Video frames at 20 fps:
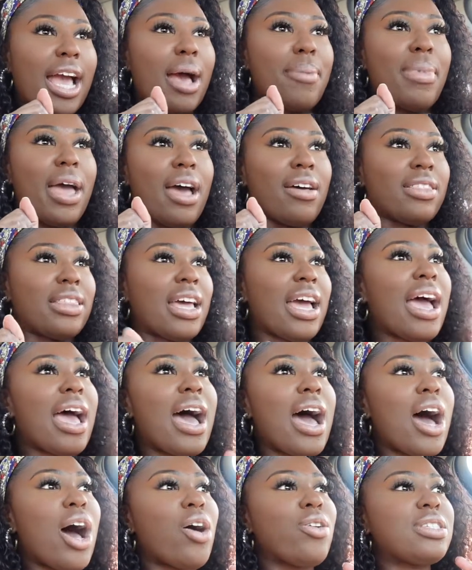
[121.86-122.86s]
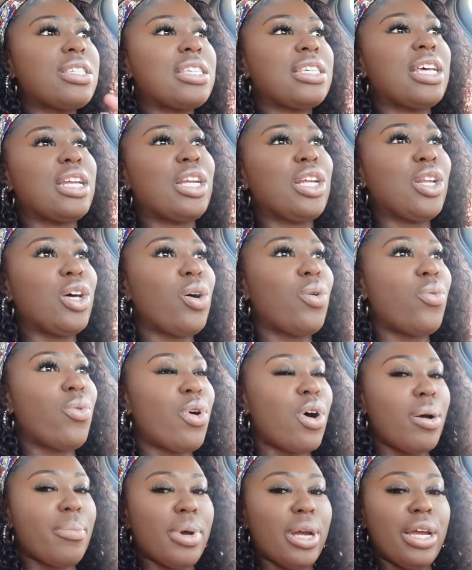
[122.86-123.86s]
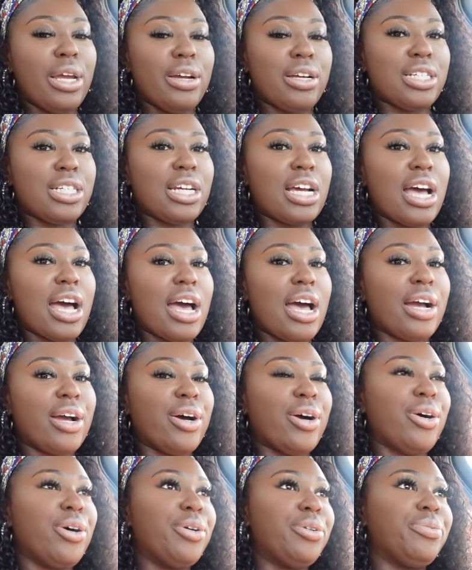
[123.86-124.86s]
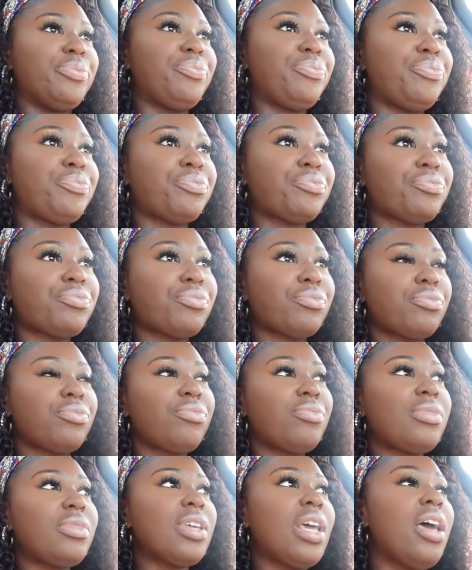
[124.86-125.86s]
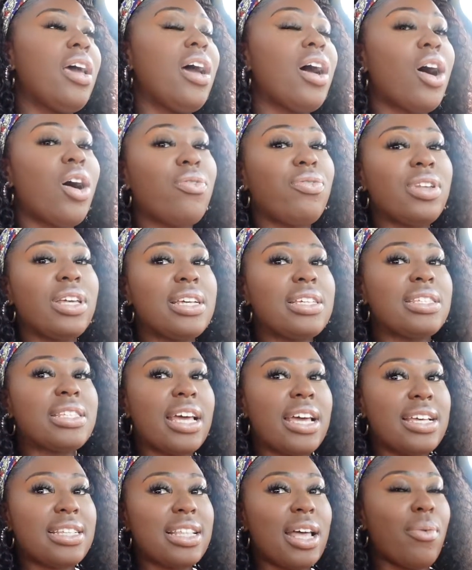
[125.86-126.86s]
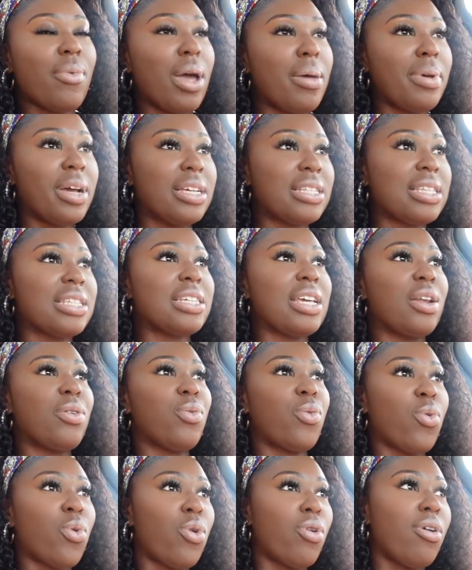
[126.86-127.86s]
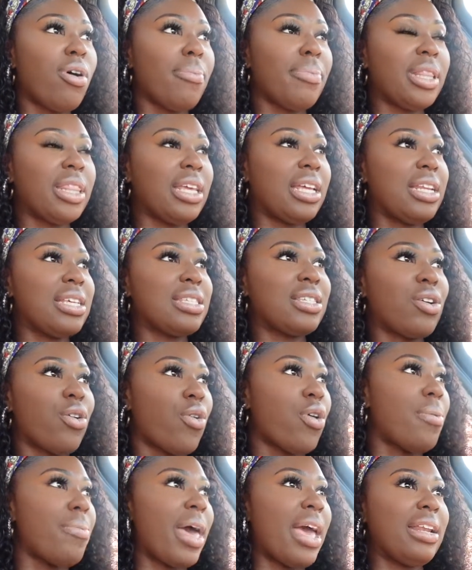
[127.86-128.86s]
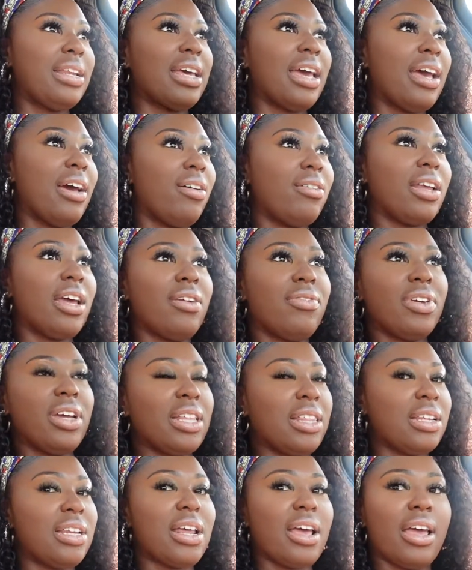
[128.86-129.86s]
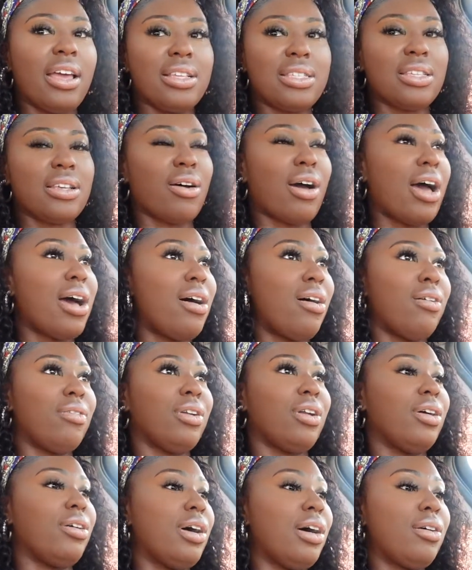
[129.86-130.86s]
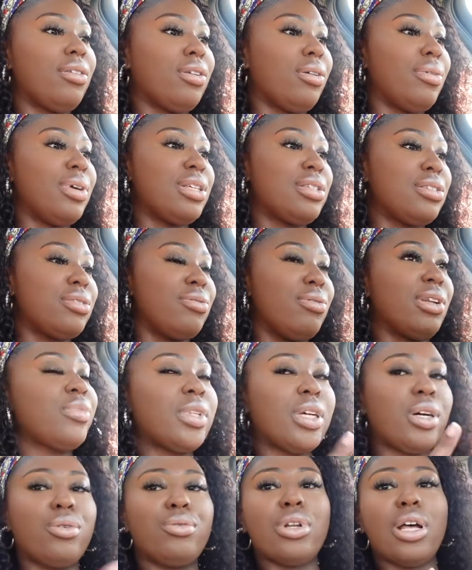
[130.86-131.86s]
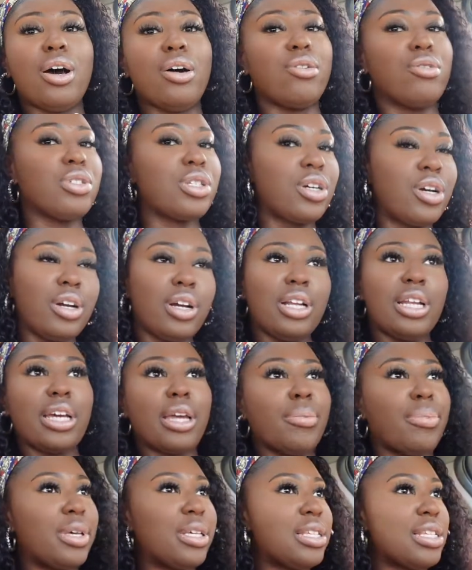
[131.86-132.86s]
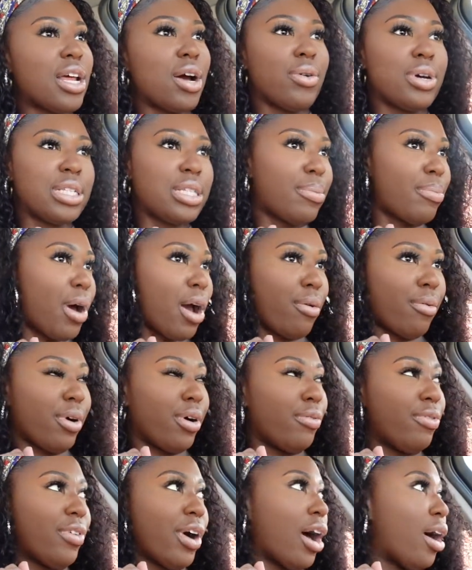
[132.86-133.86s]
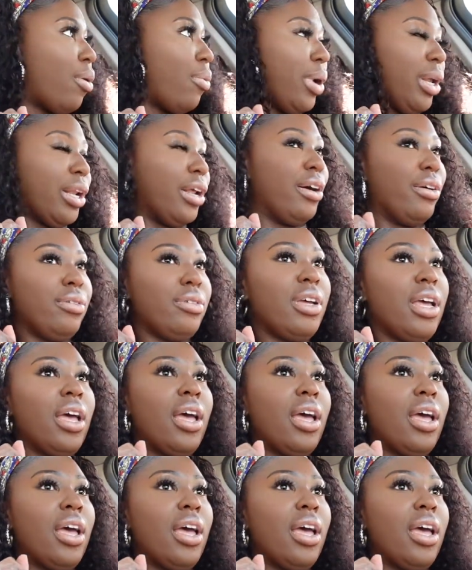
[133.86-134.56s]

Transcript: I'm out the house. It's getting a little warmer here in Chicago. Hopefully it stays that way because it's getting warm, but then it's going back down every other day. So I don't know. I don't know what it's doing. Who knows? Girl, it could be snowing tomorrow for all we know.